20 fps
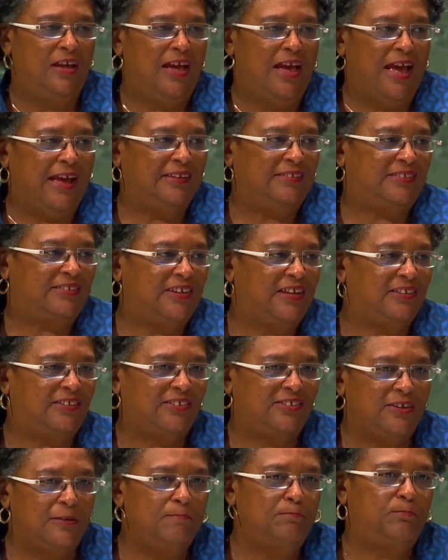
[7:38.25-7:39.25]
I say
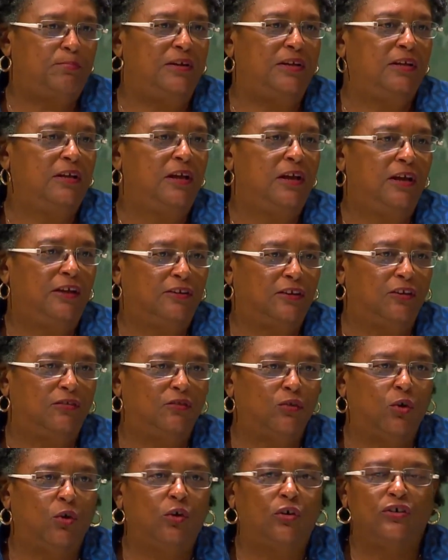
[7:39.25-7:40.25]
simply to
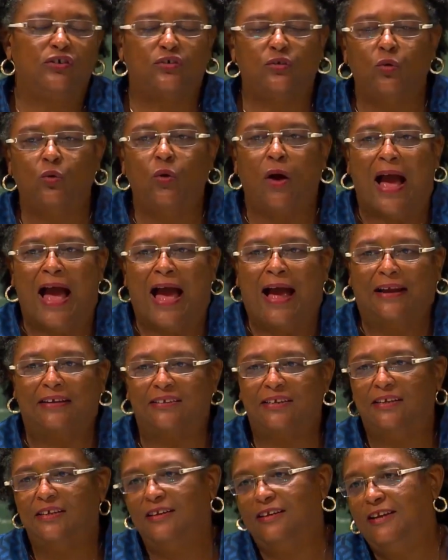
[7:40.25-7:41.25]
those who act
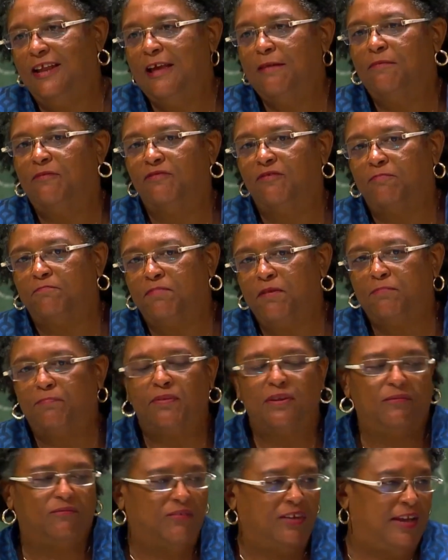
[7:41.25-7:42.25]
in the name of the people
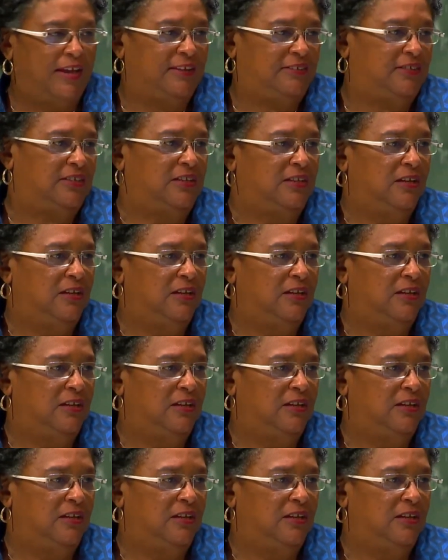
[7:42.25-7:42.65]
of Haiti,